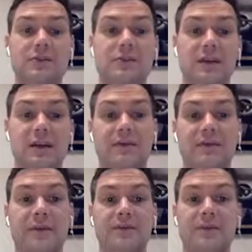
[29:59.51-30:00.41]
can kind of
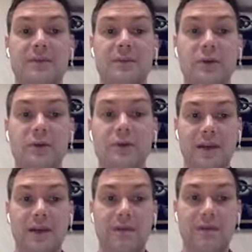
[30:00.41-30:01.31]
assess their own
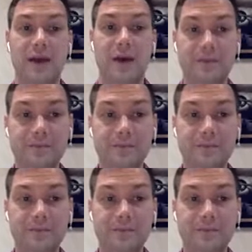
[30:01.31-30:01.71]
thinking for that one.